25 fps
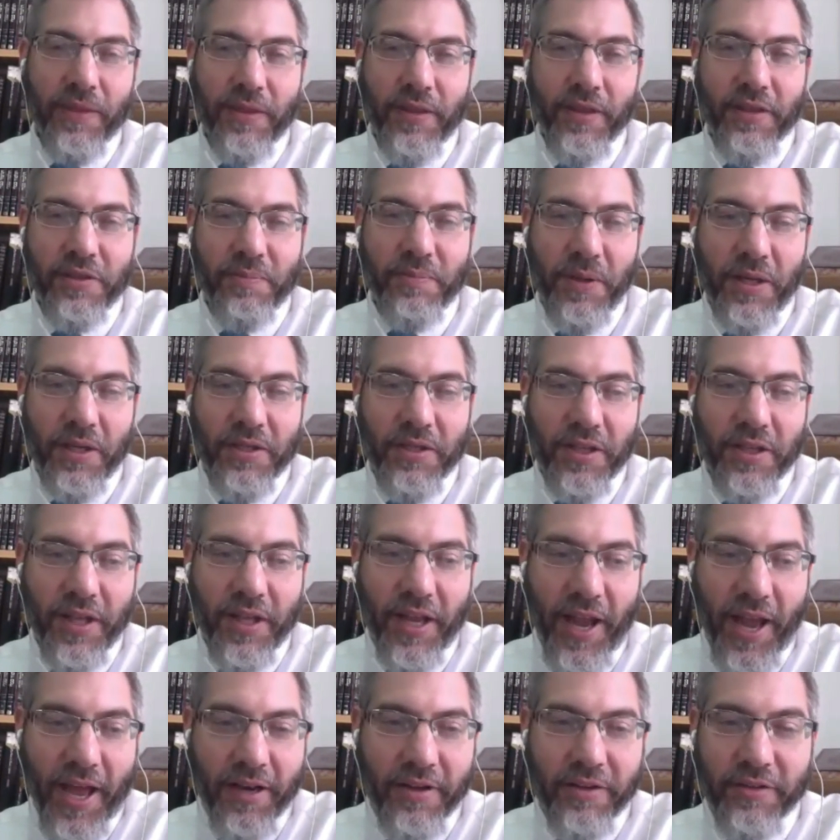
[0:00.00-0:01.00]
this means that
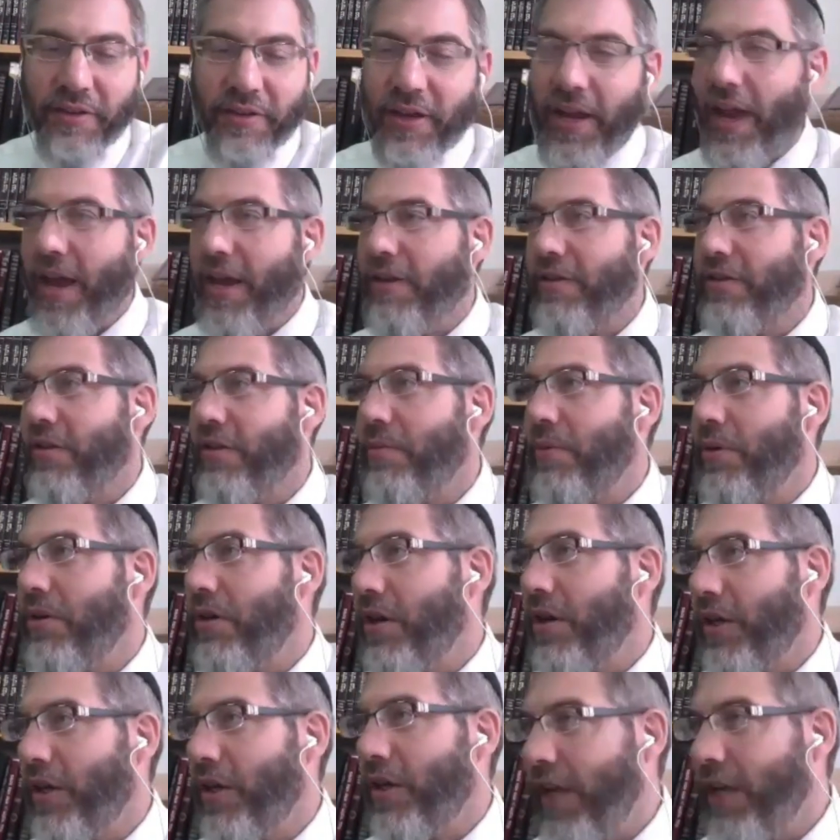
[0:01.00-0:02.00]
they hadn't had
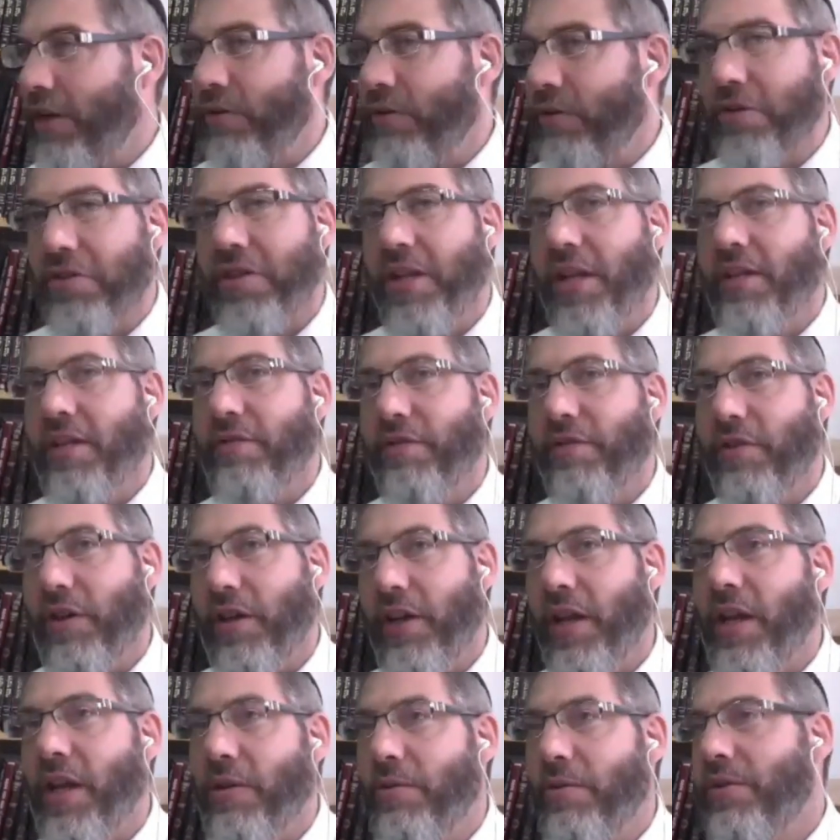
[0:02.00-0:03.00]
a king or a stand-in for
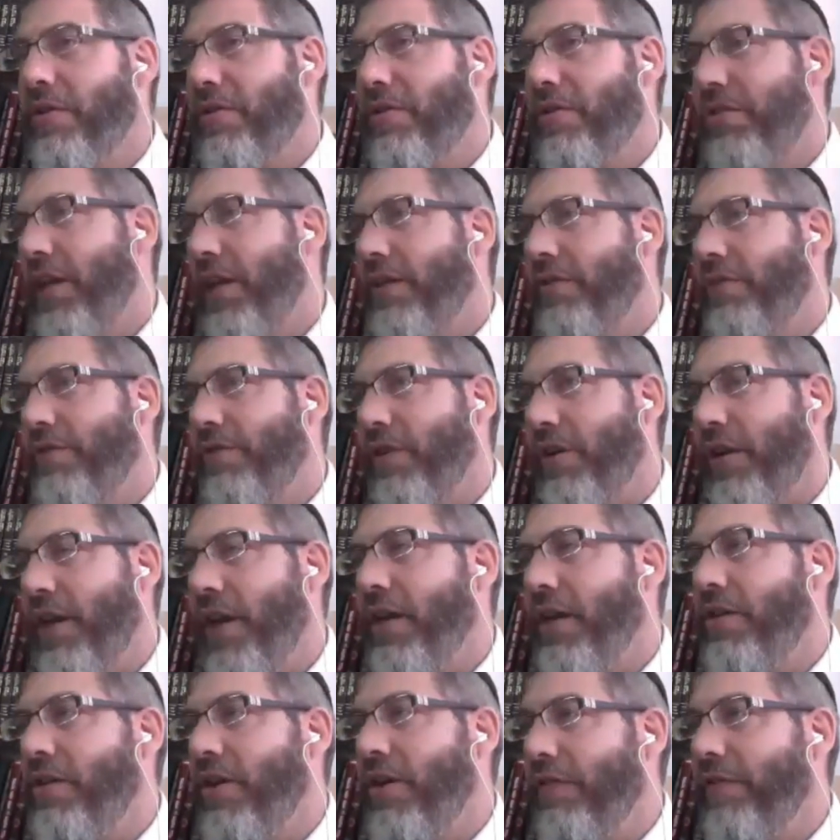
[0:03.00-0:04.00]
a king. Who's a stand-in for a
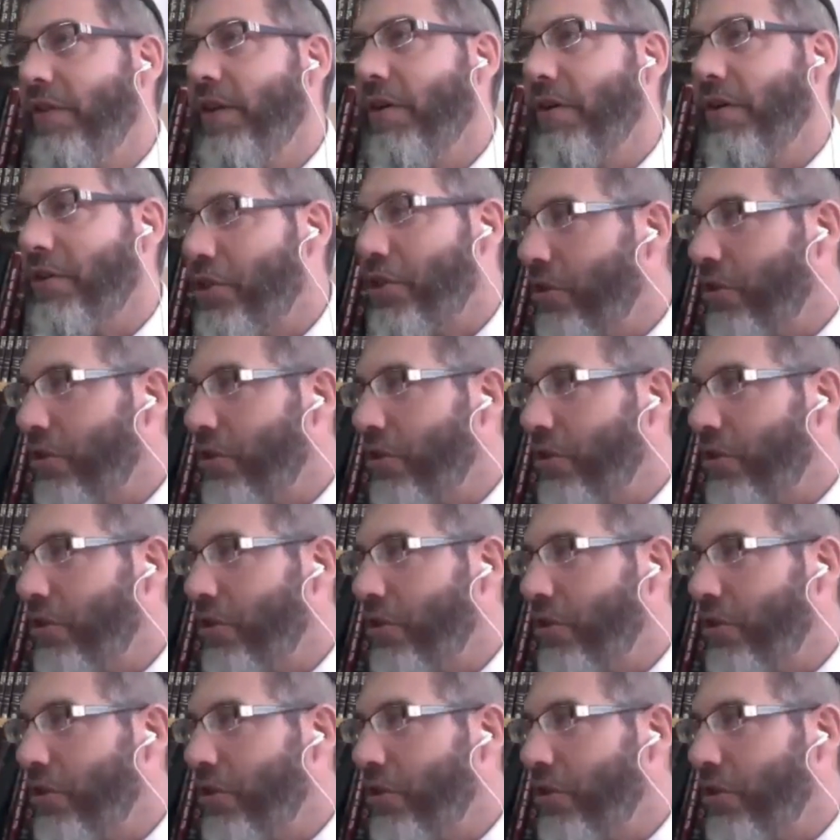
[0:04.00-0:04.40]
king? A Navi or a